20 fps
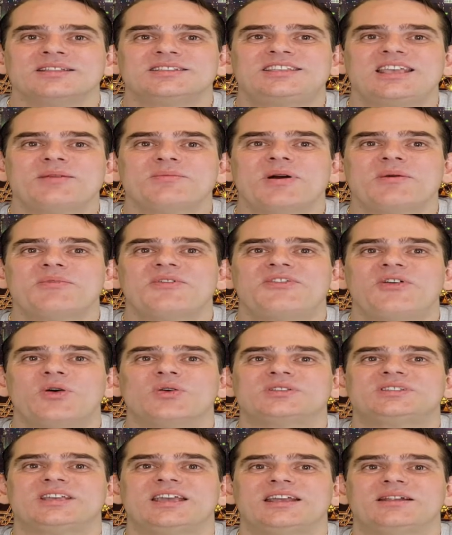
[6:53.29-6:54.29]
Tip number
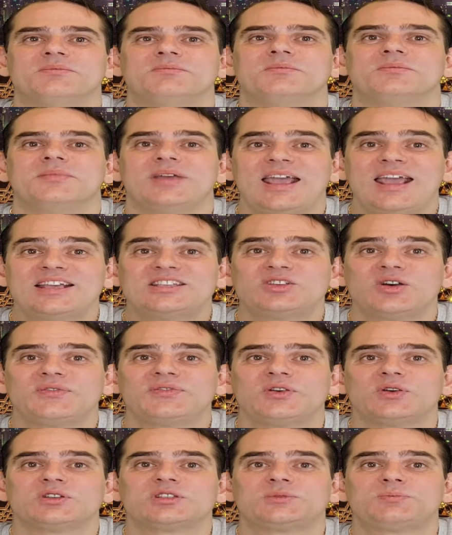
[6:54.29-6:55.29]
14, eat
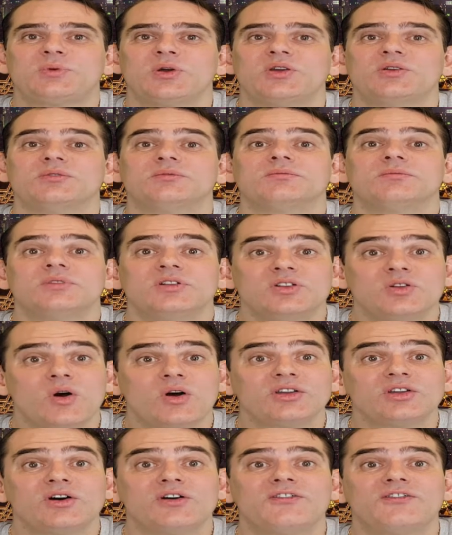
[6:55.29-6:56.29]
off your spoon,
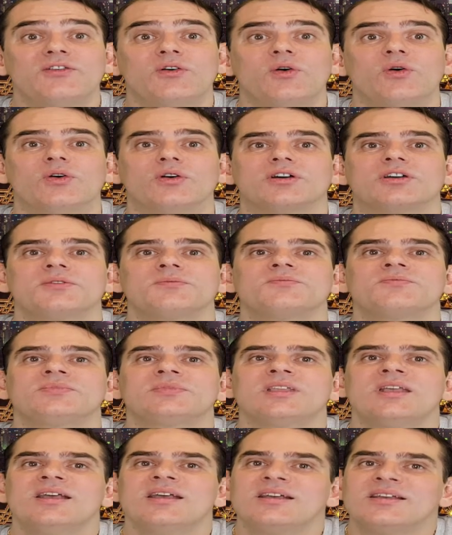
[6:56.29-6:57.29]
not your fork.
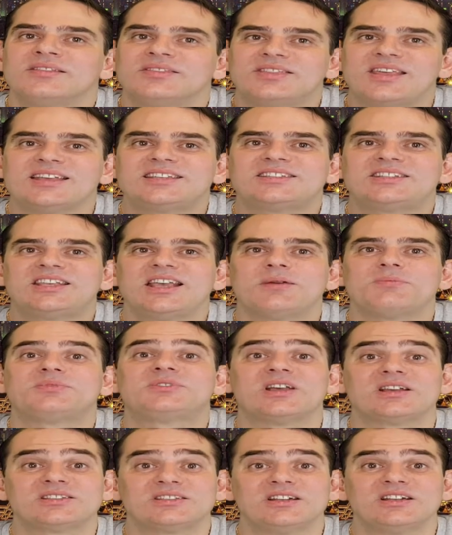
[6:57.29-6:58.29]
This tip
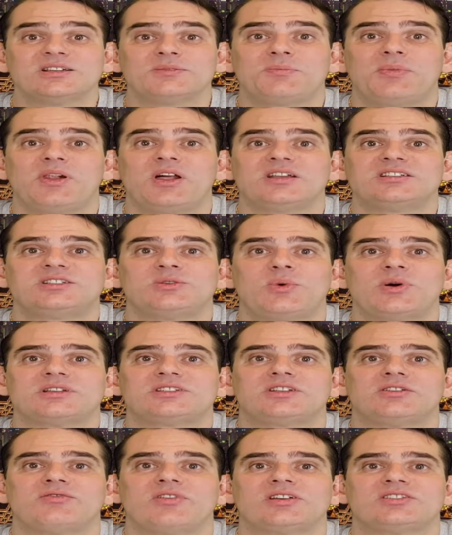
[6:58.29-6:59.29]
doesn't apply to
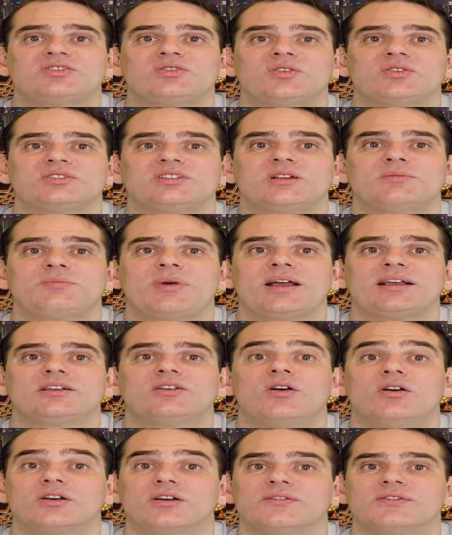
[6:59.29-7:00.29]
Western restaurants in
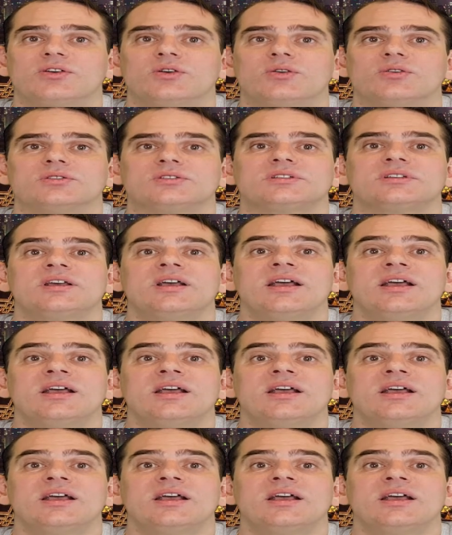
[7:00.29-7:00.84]
Bangkok, of course.